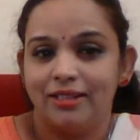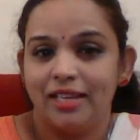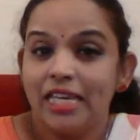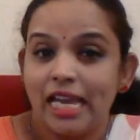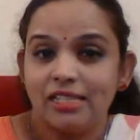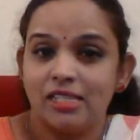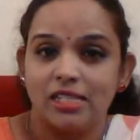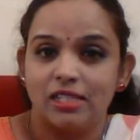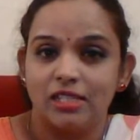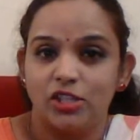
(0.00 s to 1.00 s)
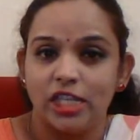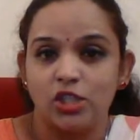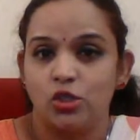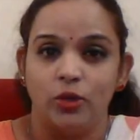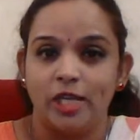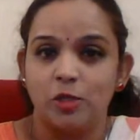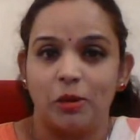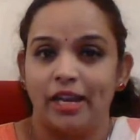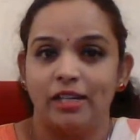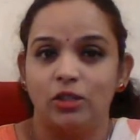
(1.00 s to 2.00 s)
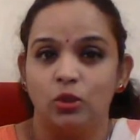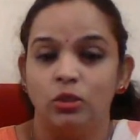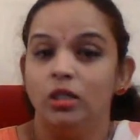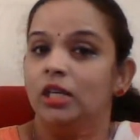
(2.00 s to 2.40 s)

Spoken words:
Yes, just 2 days prior to